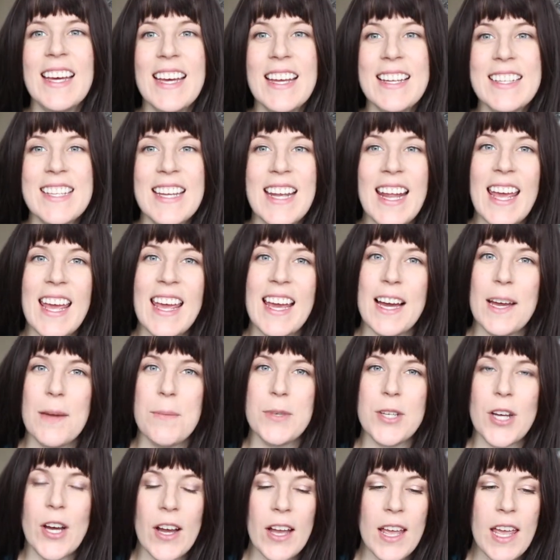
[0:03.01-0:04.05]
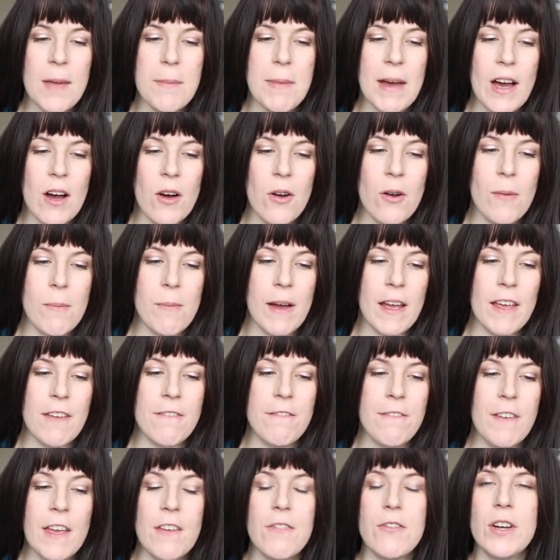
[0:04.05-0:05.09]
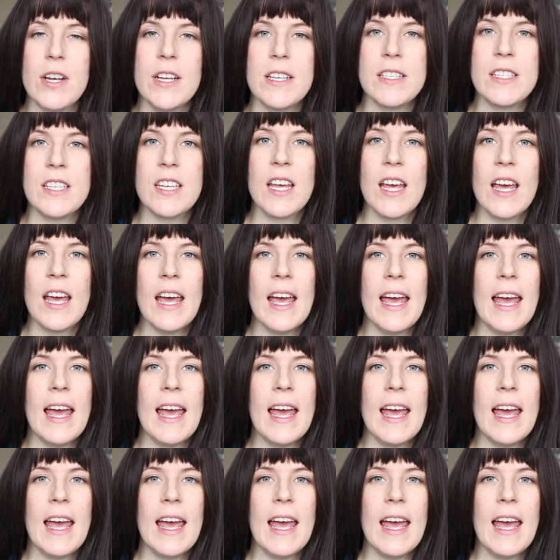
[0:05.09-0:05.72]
and today I'm talking about my favorite